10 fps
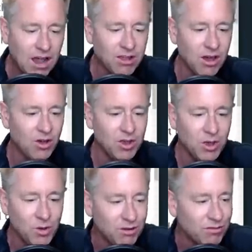Dalio,
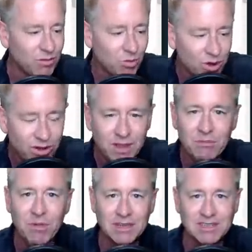you have
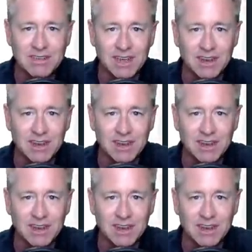really missed